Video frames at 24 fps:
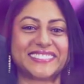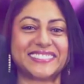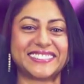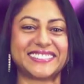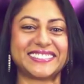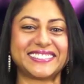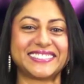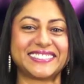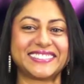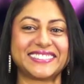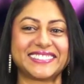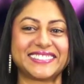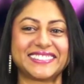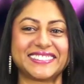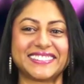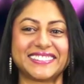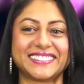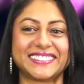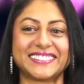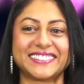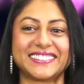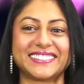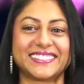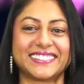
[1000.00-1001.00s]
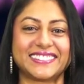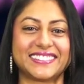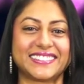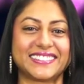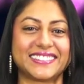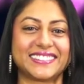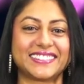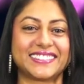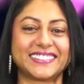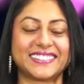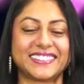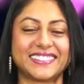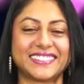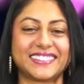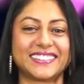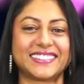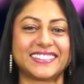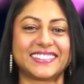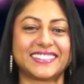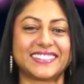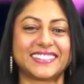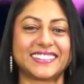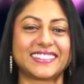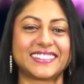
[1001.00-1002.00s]

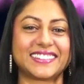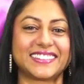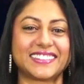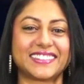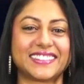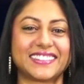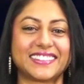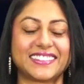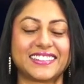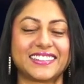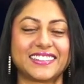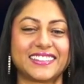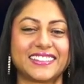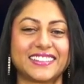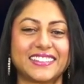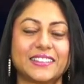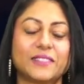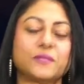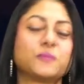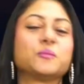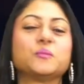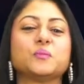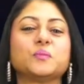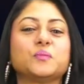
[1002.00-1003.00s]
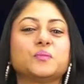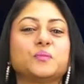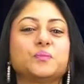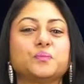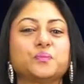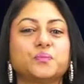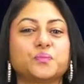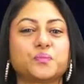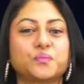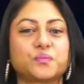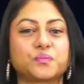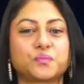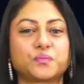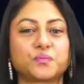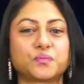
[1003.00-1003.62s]
[no speech]